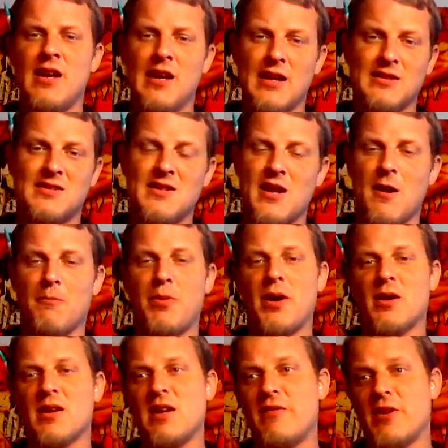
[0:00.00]
And CM
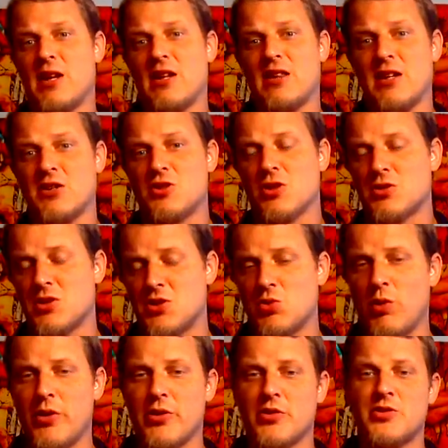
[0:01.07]
Punk even, I think, took to
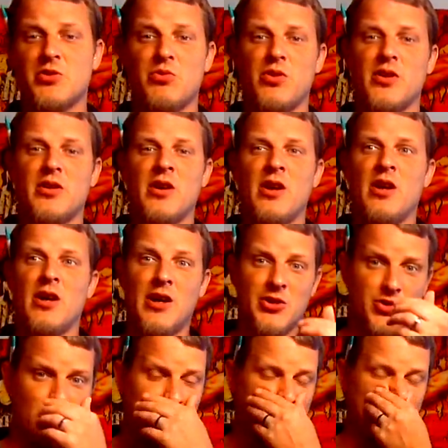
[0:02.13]
Twitter to
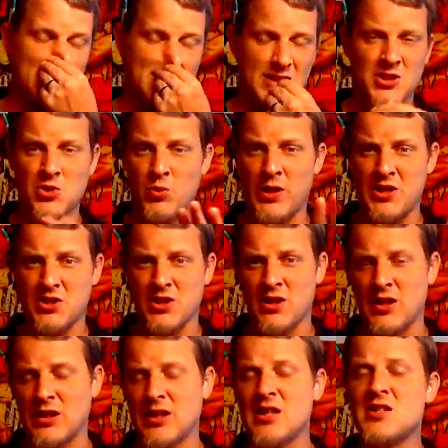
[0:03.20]
address this situation
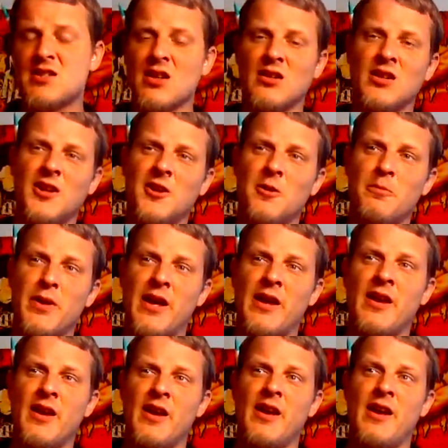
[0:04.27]
at least a little bit.